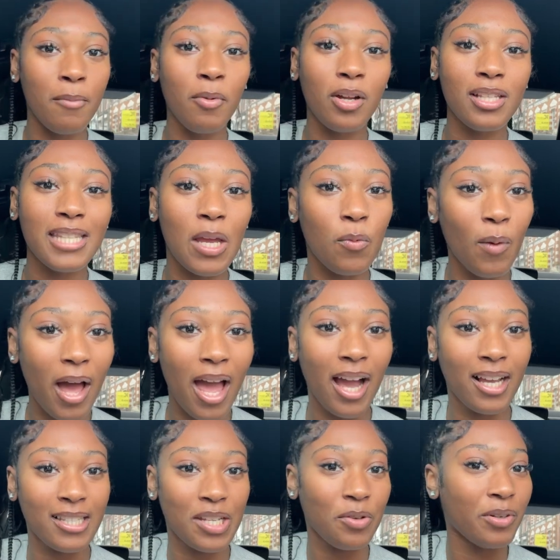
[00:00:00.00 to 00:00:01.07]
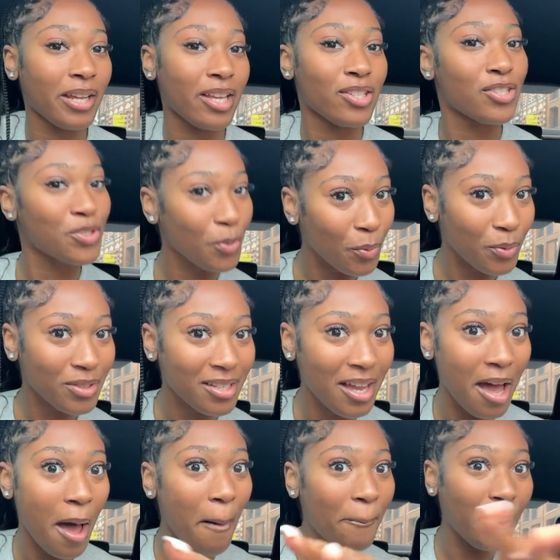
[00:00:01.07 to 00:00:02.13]
I'm not gonna say where, because I don't wanna get stalked.
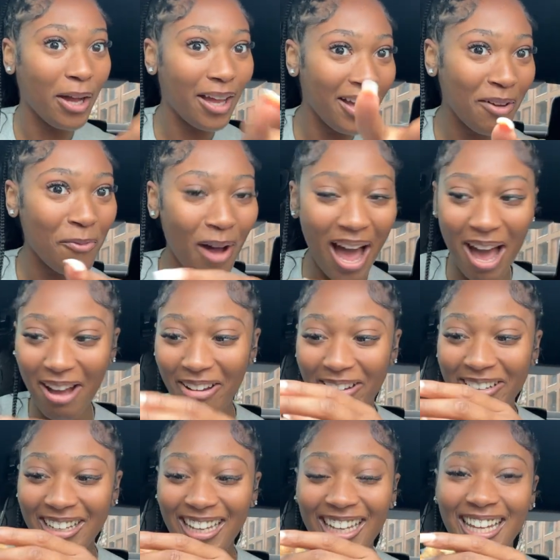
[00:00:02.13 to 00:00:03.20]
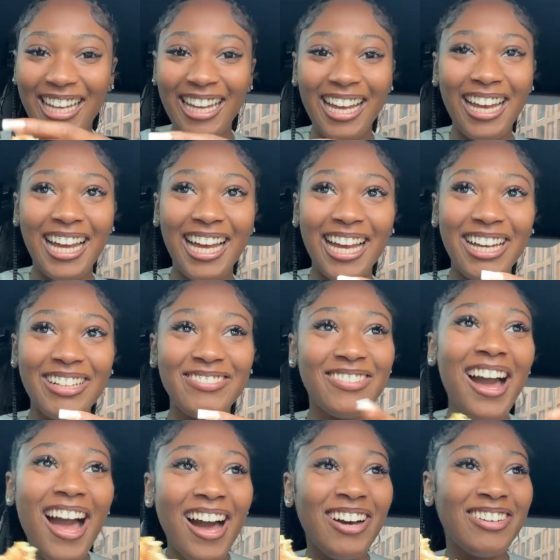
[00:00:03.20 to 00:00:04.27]
But wow,
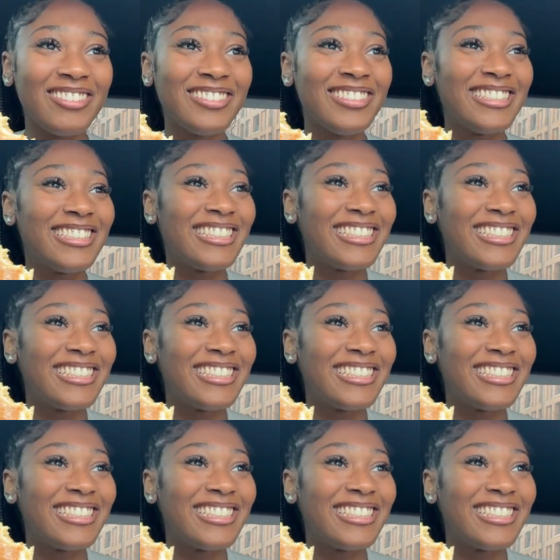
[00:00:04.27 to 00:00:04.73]
wow.